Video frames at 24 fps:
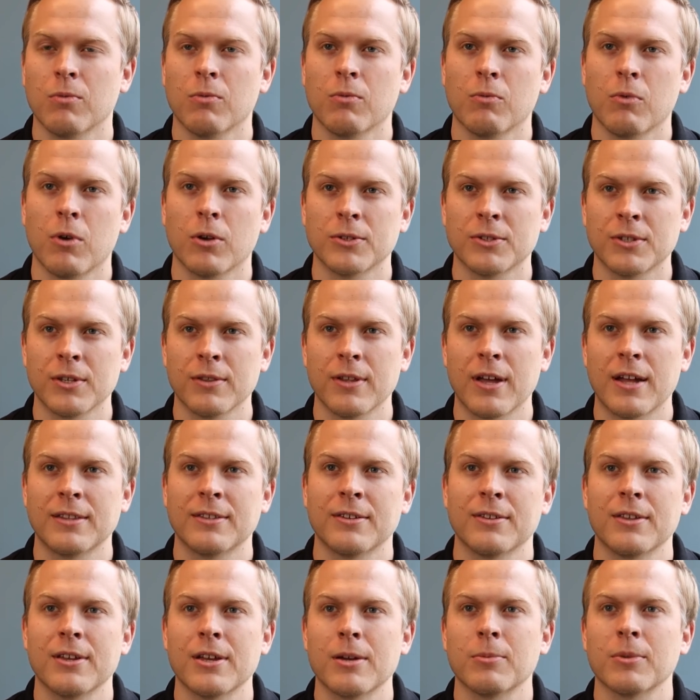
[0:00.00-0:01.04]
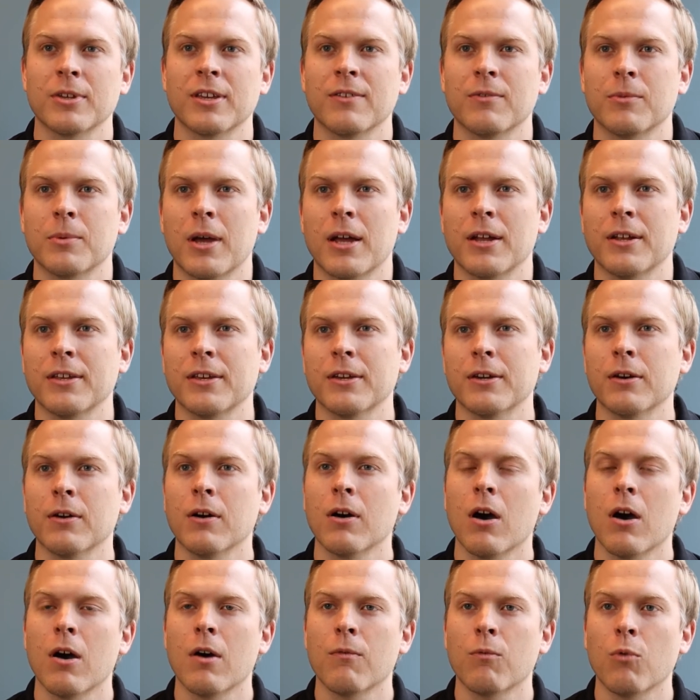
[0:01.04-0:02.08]
I'll send that to them to give them an idea
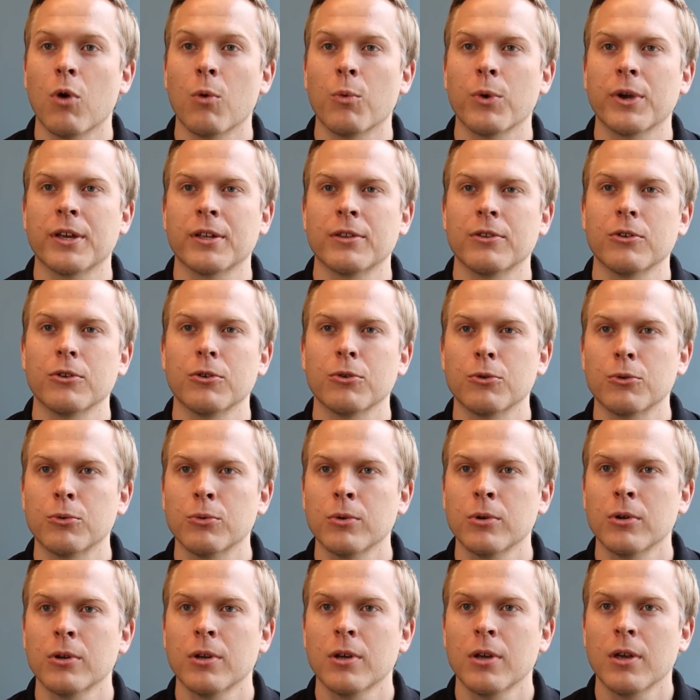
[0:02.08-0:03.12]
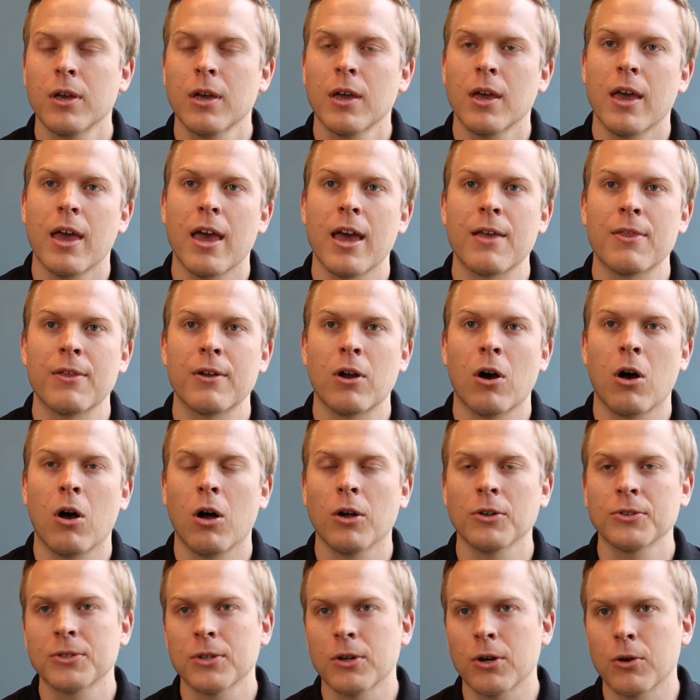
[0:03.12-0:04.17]
of what we can do. And then I'll
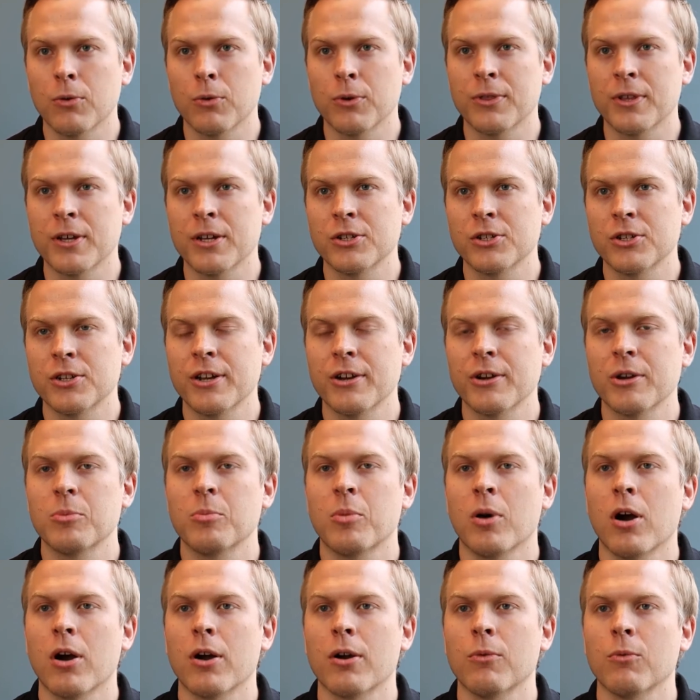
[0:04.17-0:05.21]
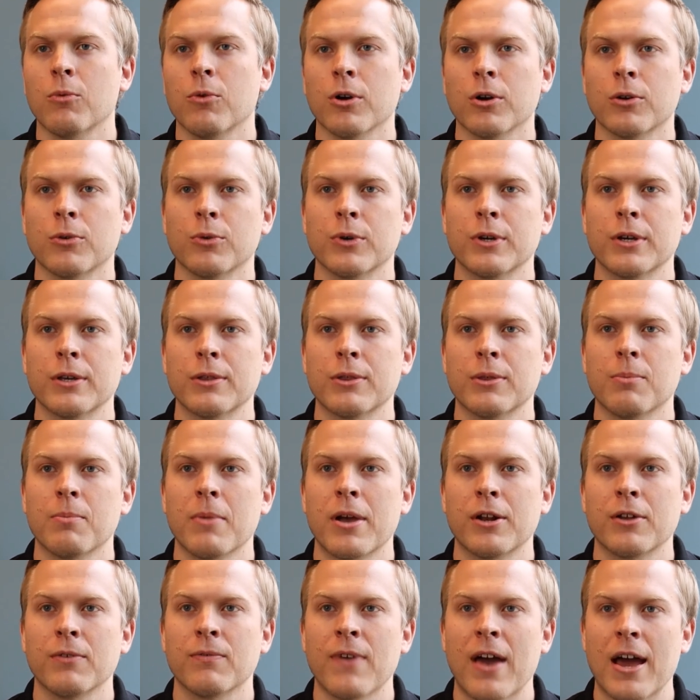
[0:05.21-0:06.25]
also, with the engineering part, work with
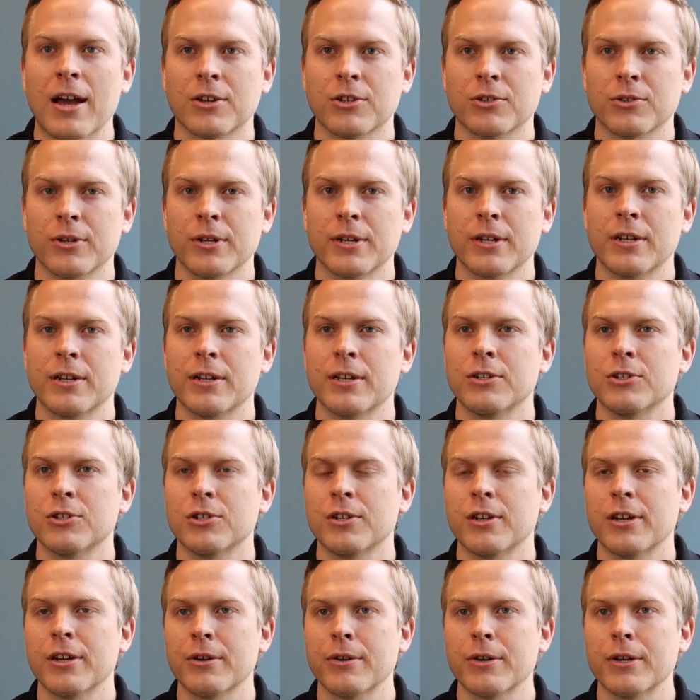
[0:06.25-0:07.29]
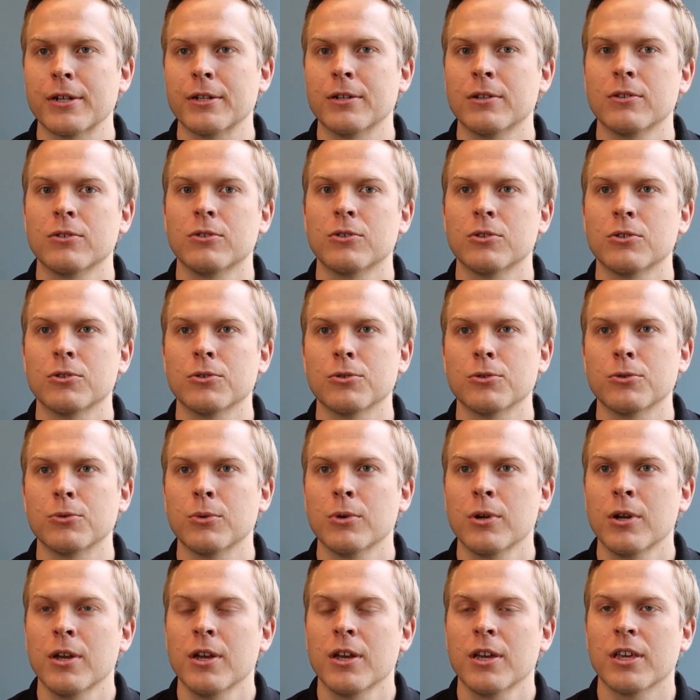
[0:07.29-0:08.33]
manufacturing and engineering to
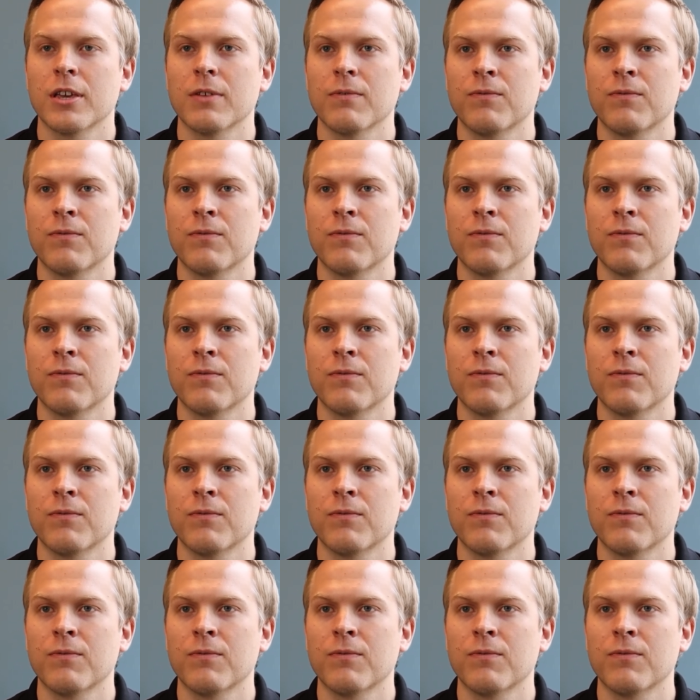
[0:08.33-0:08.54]
get